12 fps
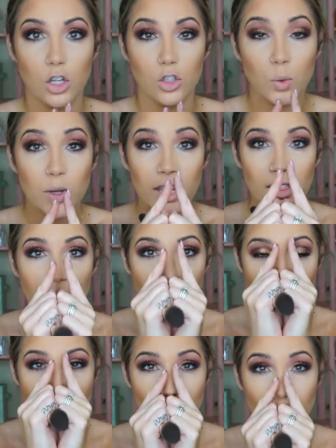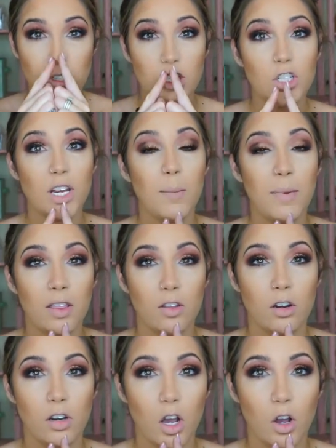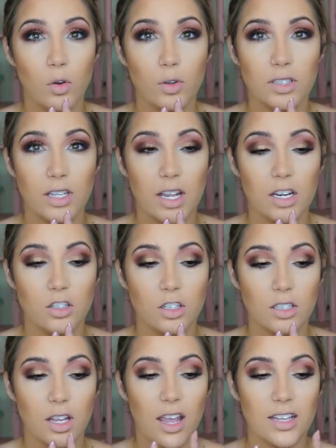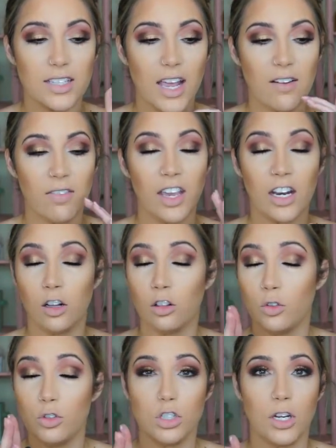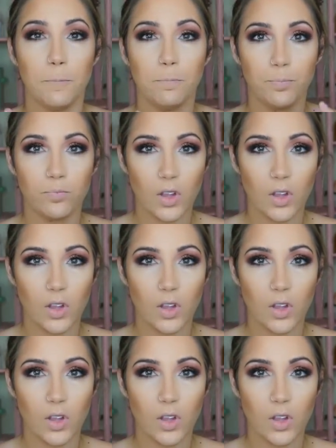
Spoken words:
doing in the lines, reshaping their nose, and it just is kind of like an illusion.